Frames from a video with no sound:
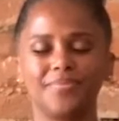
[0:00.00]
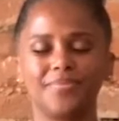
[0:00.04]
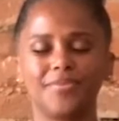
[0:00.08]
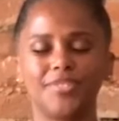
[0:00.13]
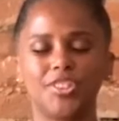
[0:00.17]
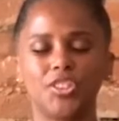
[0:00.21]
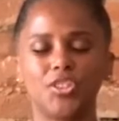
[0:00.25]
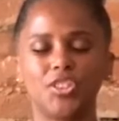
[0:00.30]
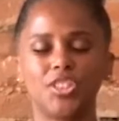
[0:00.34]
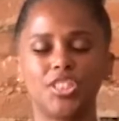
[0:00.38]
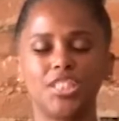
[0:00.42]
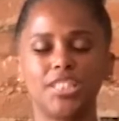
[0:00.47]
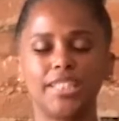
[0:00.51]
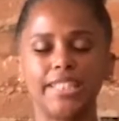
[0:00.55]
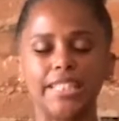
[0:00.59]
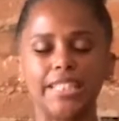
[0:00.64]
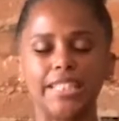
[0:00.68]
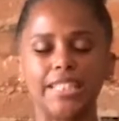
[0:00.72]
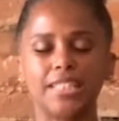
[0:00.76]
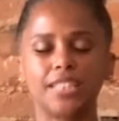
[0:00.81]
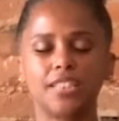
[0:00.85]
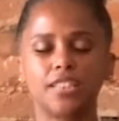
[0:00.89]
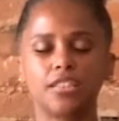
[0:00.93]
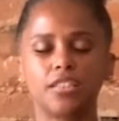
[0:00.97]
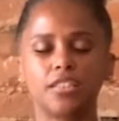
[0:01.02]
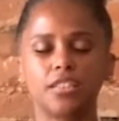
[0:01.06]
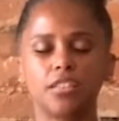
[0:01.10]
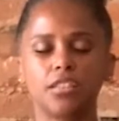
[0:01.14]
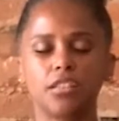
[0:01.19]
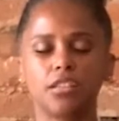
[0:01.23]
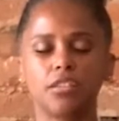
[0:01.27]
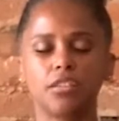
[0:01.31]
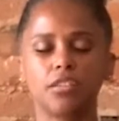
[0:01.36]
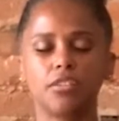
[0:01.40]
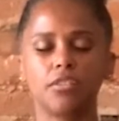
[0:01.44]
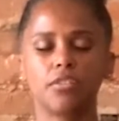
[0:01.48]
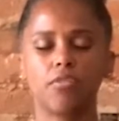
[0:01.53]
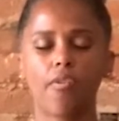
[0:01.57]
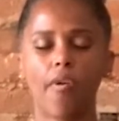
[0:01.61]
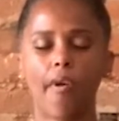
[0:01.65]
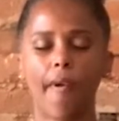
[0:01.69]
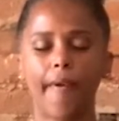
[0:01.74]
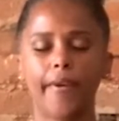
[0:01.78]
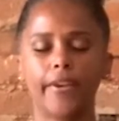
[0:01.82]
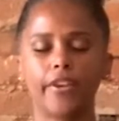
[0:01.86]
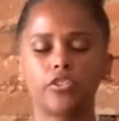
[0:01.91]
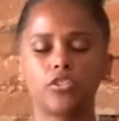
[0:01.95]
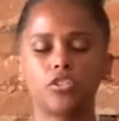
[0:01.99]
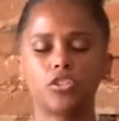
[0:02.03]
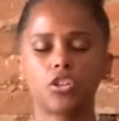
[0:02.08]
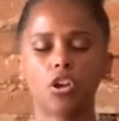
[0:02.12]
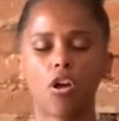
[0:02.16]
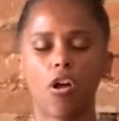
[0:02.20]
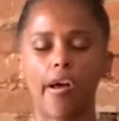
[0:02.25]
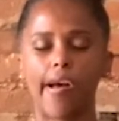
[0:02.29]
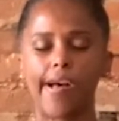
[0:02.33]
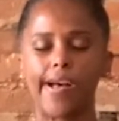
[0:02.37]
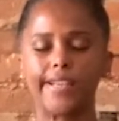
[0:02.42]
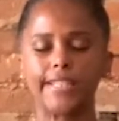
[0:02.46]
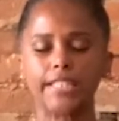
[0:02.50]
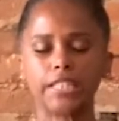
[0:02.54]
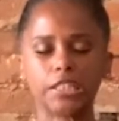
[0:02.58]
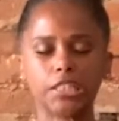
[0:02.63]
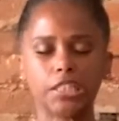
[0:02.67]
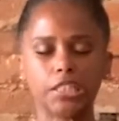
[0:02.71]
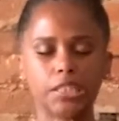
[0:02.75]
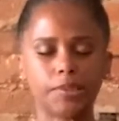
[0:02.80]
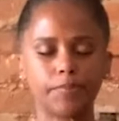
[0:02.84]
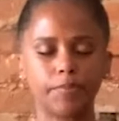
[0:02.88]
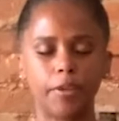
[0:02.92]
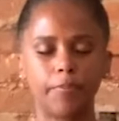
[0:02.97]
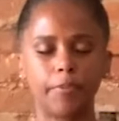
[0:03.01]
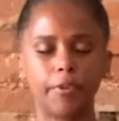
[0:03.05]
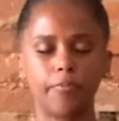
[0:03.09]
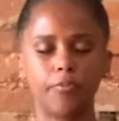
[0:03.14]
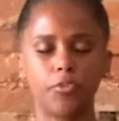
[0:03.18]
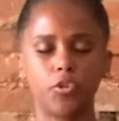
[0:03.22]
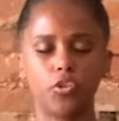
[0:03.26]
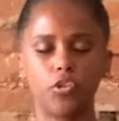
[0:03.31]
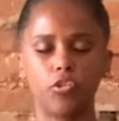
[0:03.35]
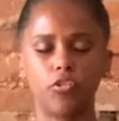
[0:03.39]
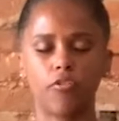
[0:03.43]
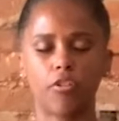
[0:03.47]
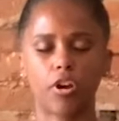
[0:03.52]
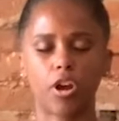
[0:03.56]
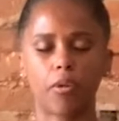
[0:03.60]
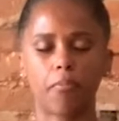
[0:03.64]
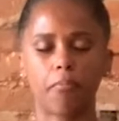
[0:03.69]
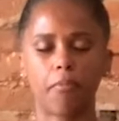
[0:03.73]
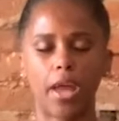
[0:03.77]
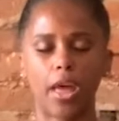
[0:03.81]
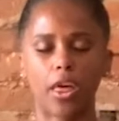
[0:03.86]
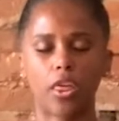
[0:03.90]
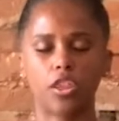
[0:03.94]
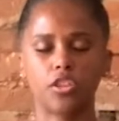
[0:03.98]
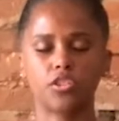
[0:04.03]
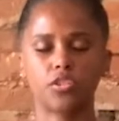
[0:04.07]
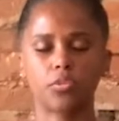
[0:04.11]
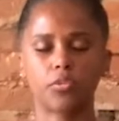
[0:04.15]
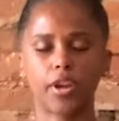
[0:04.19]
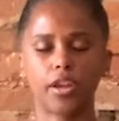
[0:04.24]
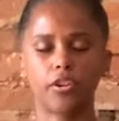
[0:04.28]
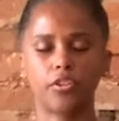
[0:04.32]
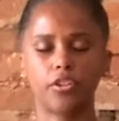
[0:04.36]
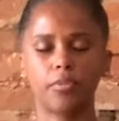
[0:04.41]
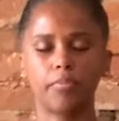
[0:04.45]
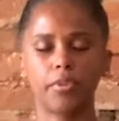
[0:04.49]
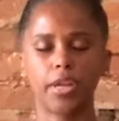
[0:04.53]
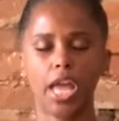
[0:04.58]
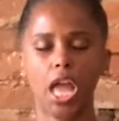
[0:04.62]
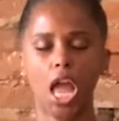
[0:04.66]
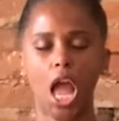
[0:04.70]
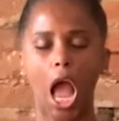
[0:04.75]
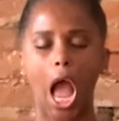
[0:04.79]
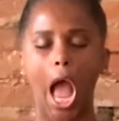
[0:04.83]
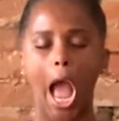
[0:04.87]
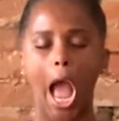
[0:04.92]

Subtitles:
your cheeks, your jaws. Let's maybe move our mouths around a bit.